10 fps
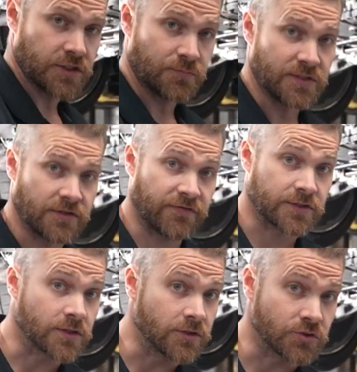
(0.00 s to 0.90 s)
specific
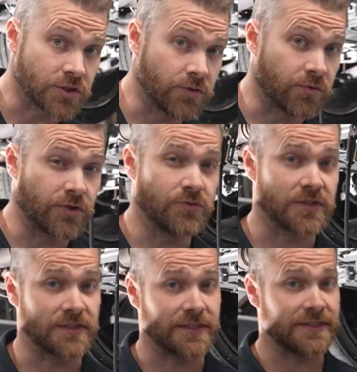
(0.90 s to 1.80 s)
solution that we're
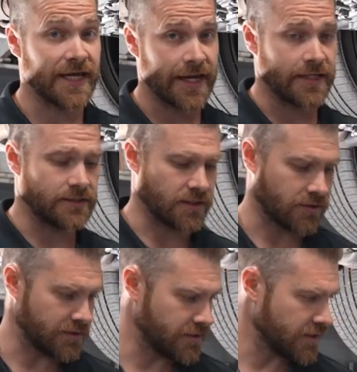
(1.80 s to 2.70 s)
using today to
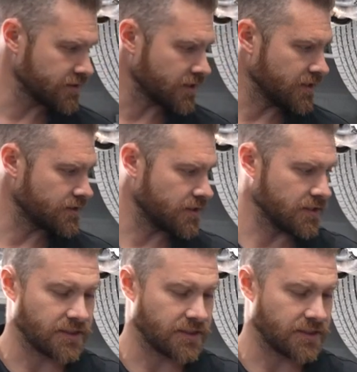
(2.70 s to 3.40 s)
clean this is the